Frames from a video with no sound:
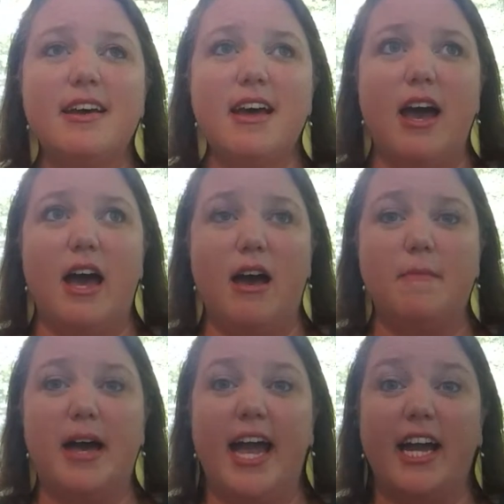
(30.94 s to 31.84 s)

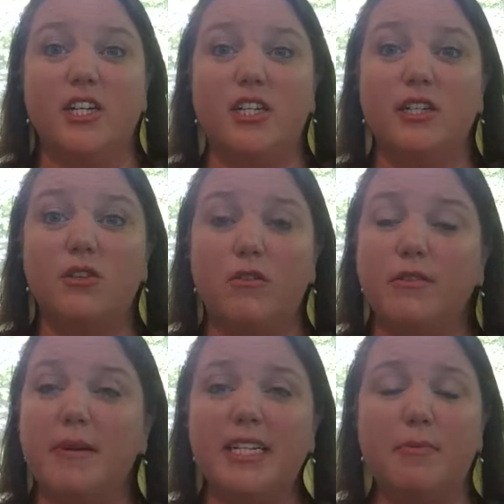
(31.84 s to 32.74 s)
I actually
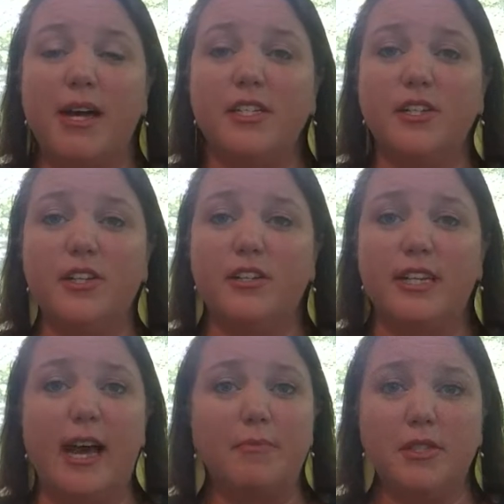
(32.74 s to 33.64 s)
told my sponsor there's
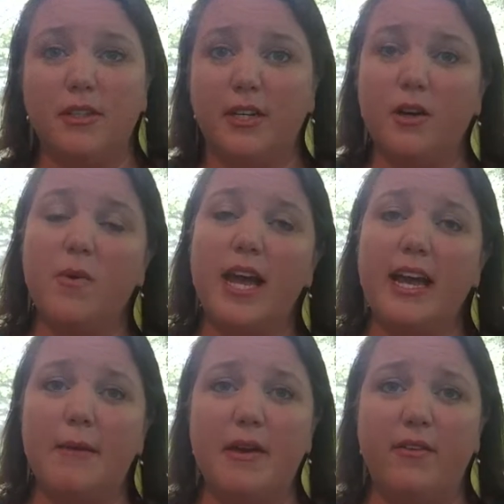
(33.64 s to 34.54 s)
absolutely no way
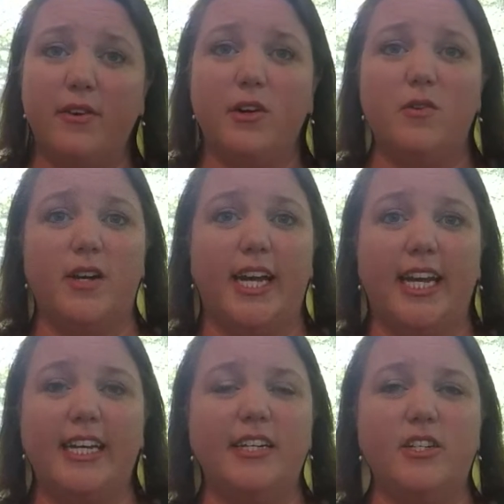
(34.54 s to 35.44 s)
I'm ever
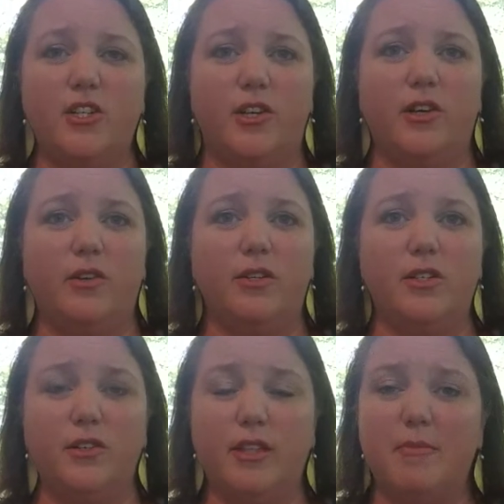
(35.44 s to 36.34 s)
going to
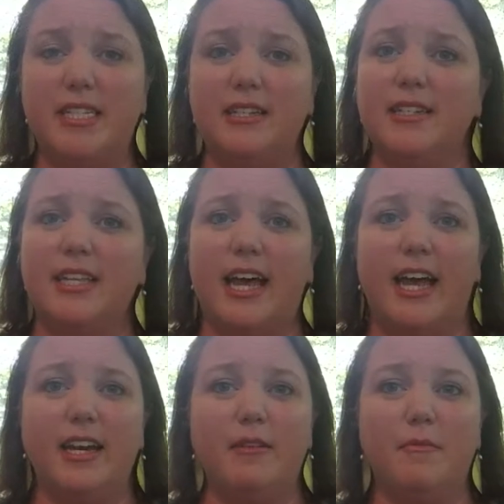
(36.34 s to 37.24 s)
do the business
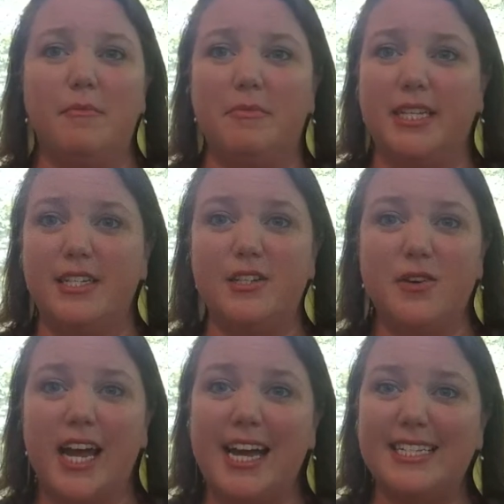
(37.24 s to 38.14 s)
side. Please
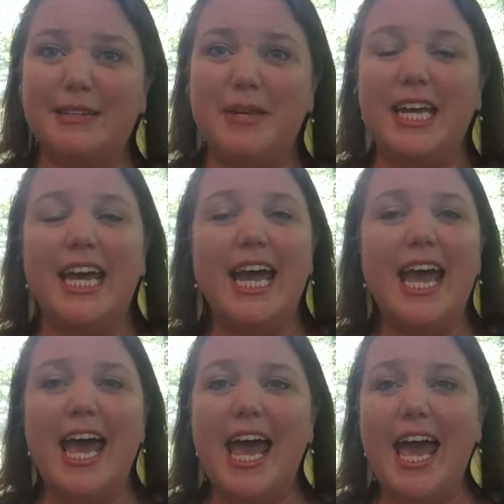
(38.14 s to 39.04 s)
don't ask me.
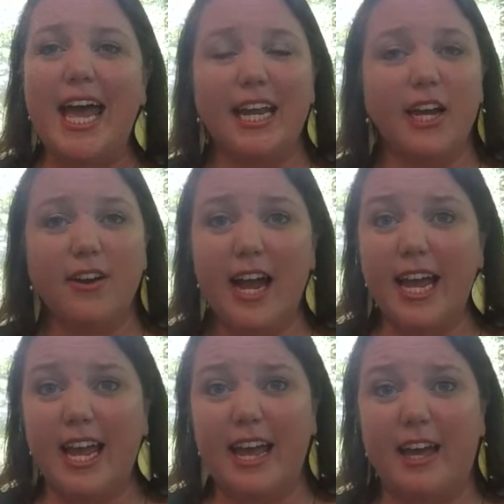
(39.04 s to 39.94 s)
And here I
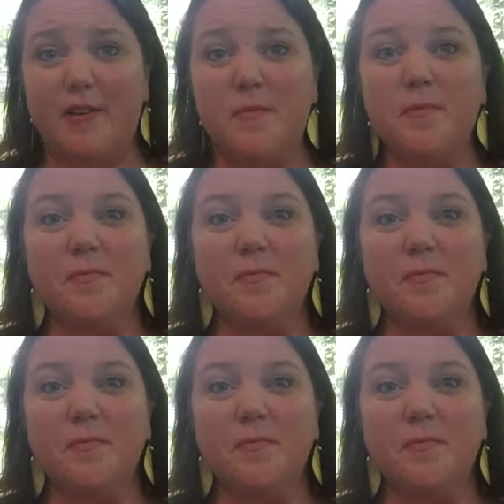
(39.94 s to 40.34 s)
am,